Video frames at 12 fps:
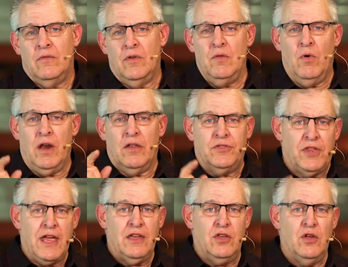we want to
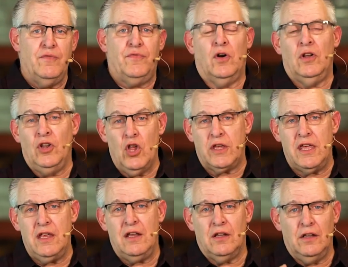thank you for looking,